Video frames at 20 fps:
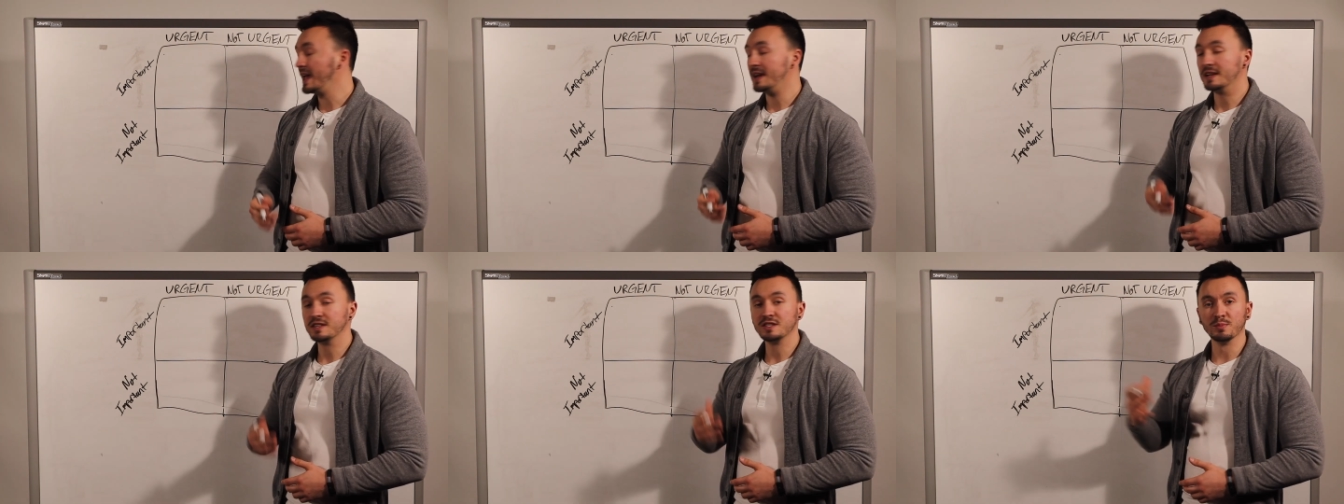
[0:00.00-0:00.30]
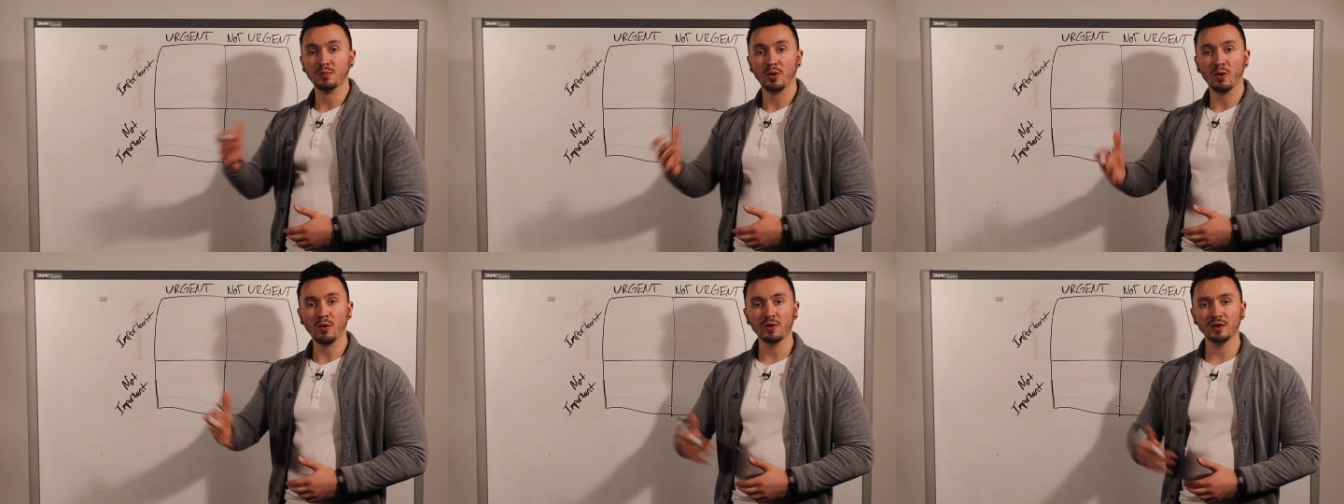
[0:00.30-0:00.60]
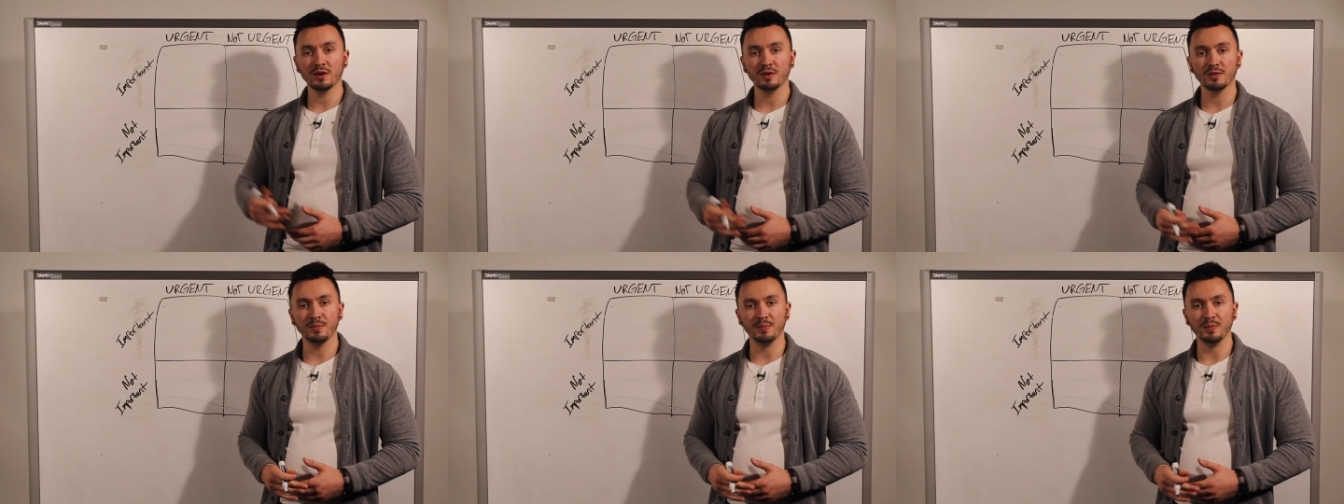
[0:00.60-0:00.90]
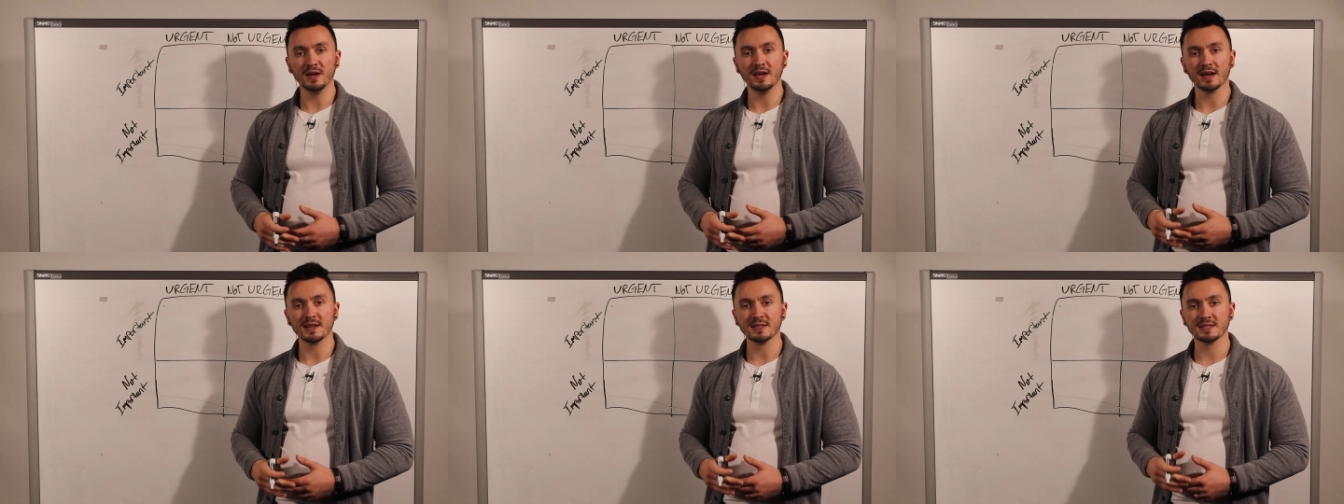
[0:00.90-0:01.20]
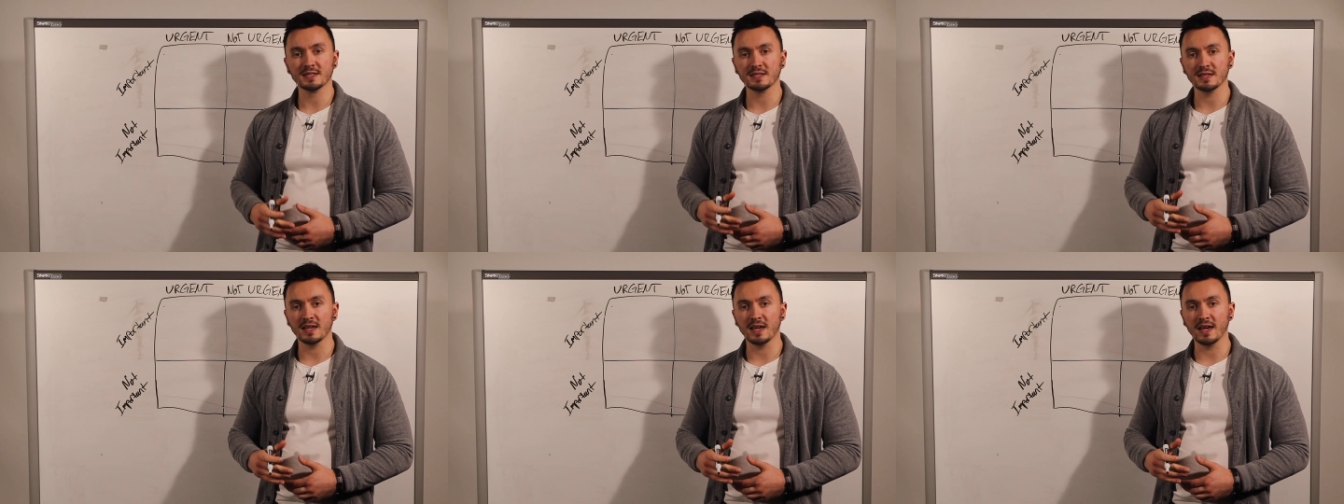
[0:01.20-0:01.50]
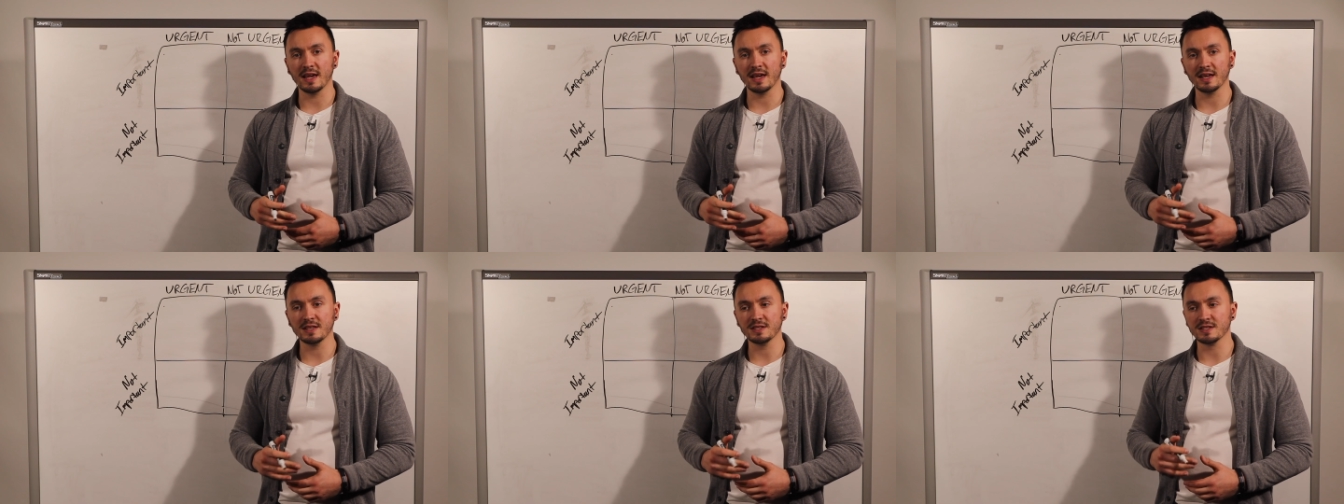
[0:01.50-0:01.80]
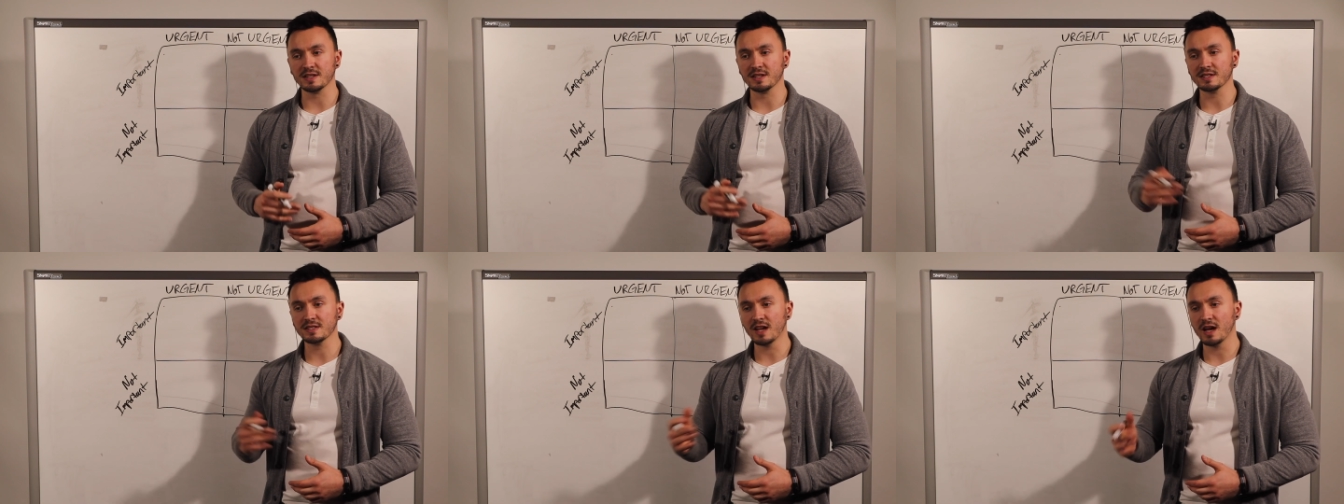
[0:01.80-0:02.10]
And it's important because it's
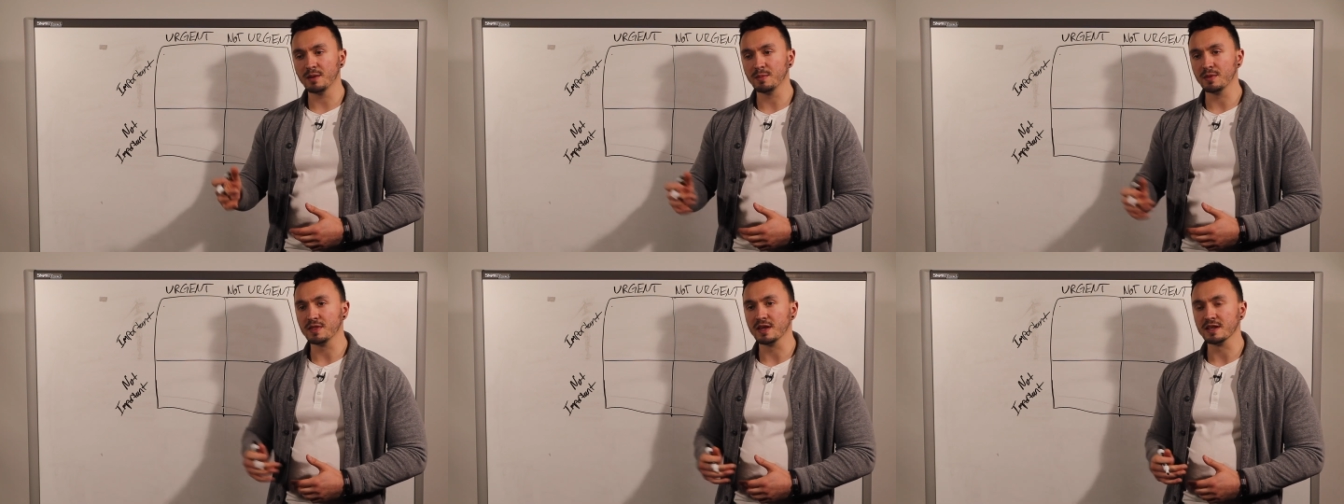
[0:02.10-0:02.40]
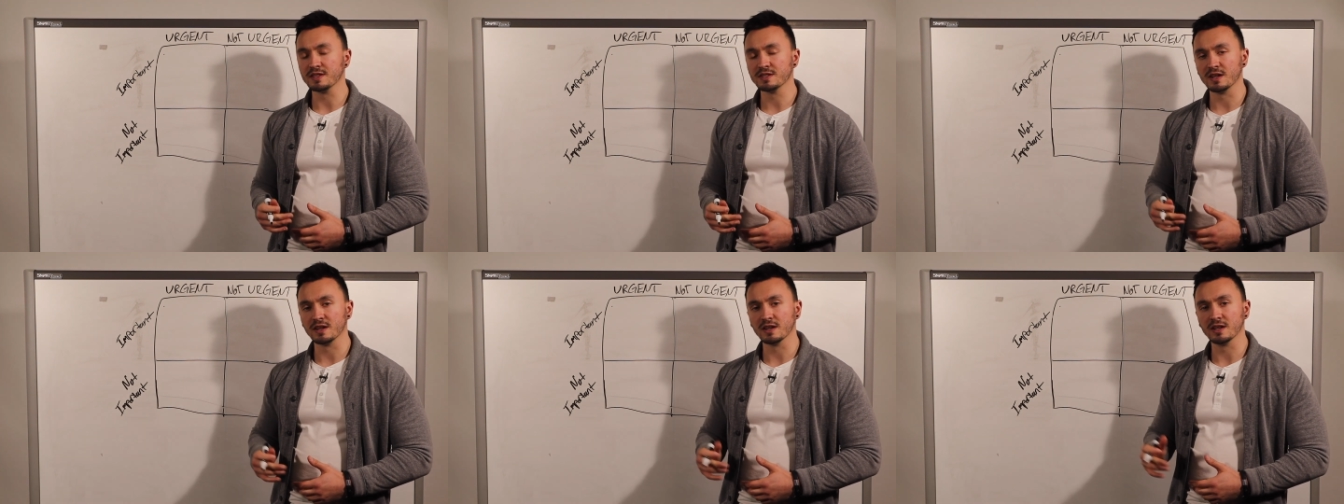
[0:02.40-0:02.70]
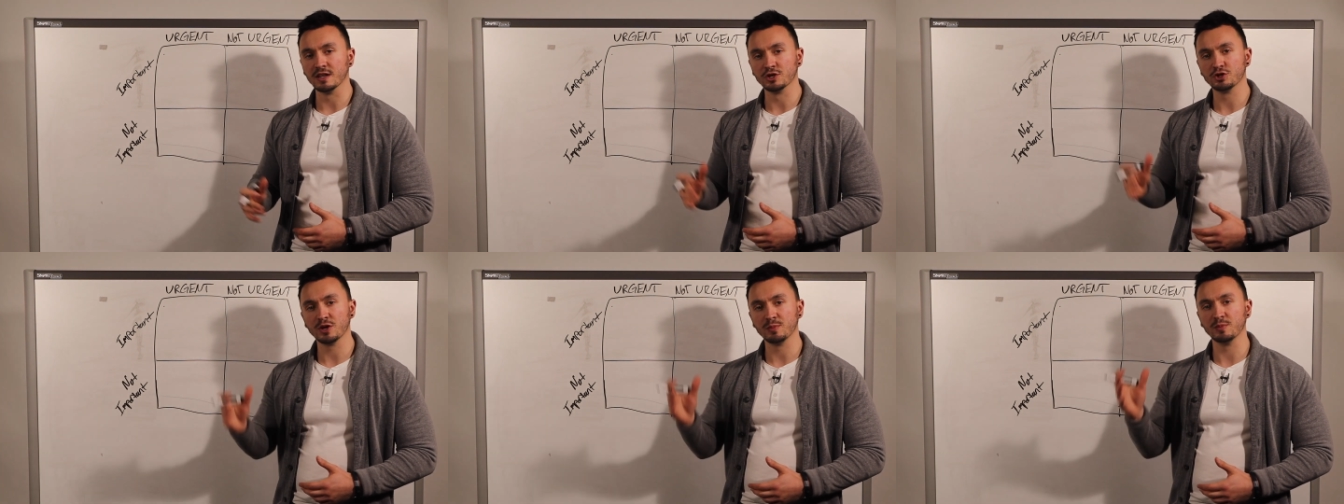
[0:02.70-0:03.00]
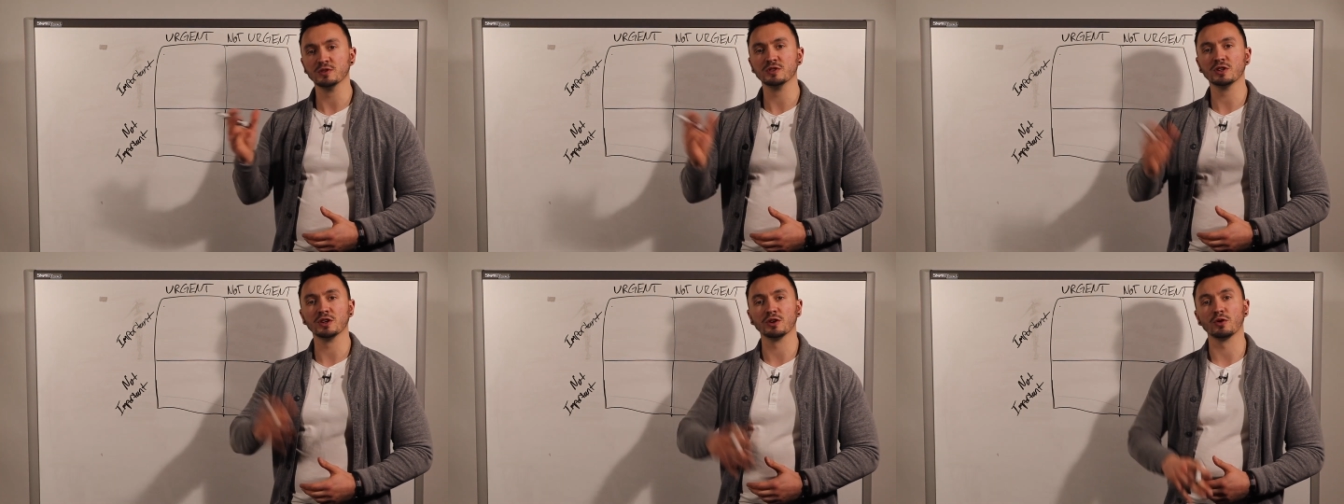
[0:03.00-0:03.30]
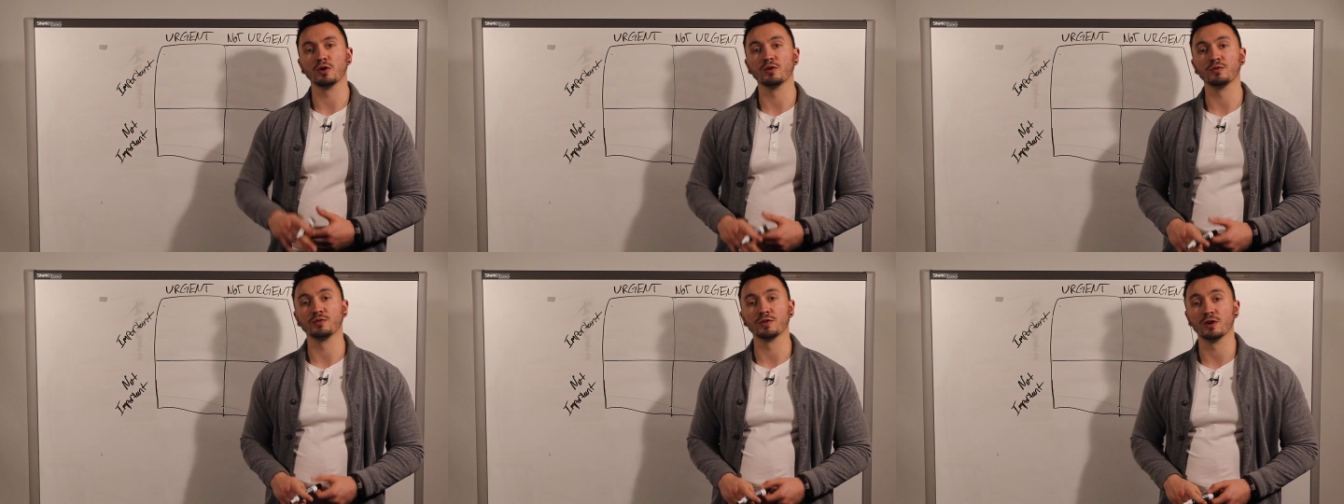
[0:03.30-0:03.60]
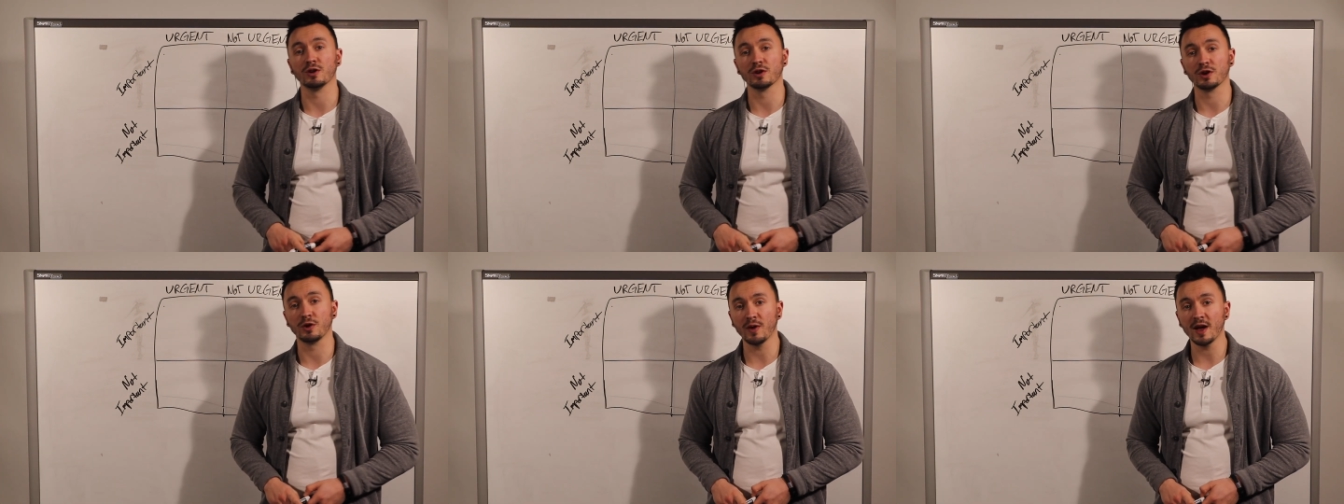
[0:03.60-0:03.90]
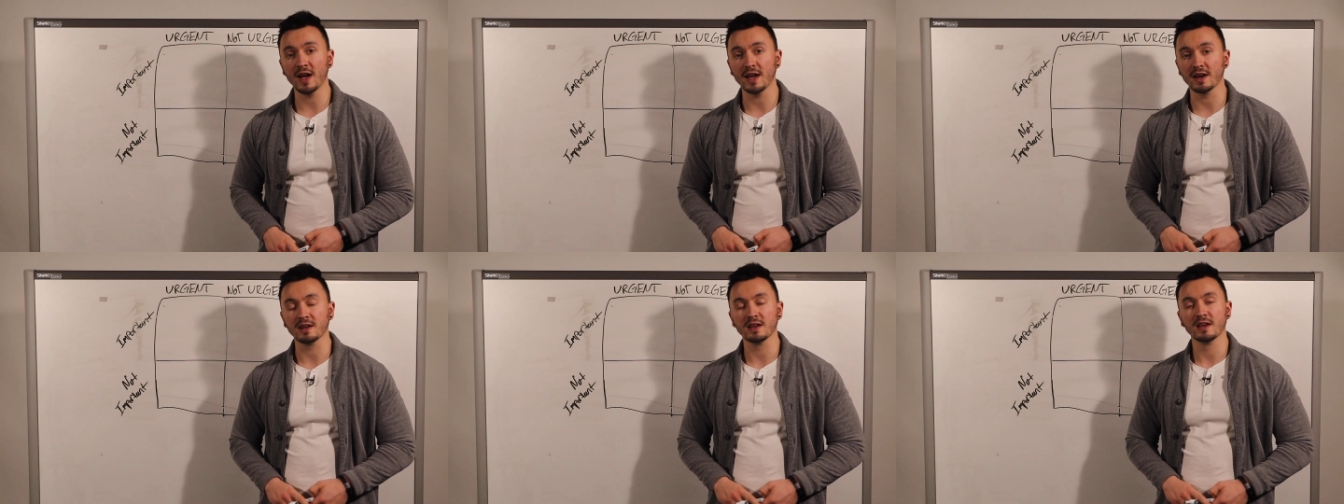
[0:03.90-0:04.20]
an assignment that's going to contribute to your overall
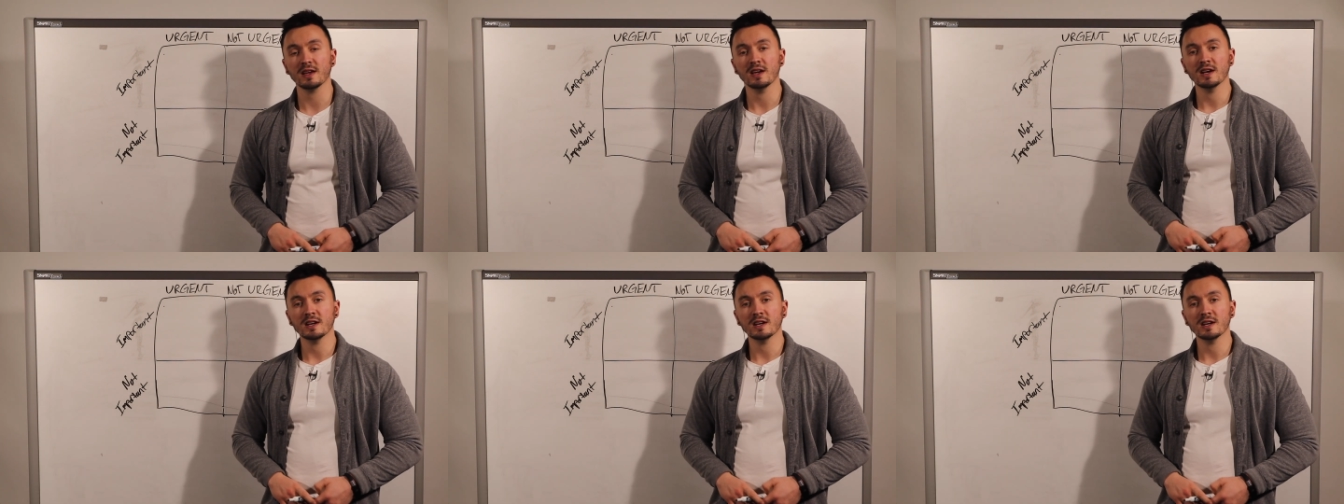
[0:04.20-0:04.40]
grade.